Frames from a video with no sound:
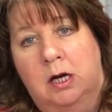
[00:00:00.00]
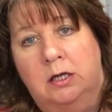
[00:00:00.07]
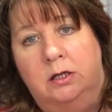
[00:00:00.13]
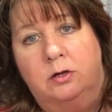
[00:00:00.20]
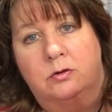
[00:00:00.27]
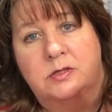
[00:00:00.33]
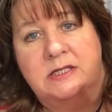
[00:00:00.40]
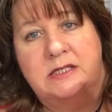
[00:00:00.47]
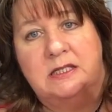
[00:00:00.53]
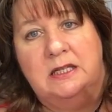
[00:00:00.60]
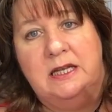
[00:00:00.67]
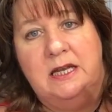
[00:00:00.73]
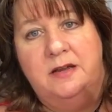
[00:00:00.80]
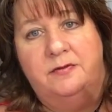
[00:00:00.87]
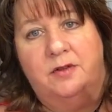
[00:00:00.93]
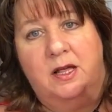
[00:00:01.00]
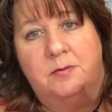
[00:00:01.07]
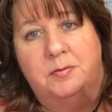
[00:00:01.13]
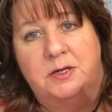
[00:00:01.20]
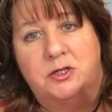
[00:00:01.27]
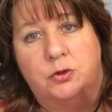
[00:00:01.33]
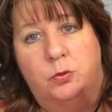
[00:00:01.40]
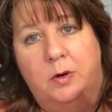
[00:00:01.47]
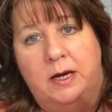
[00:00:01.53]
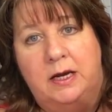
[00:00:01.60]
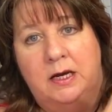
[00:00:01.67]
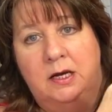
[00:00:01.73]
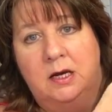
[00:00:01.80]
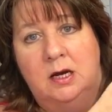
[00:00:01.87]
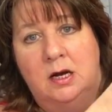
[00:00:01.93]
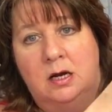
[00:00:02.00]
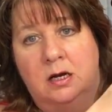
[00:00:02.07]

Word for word: little sleeve like between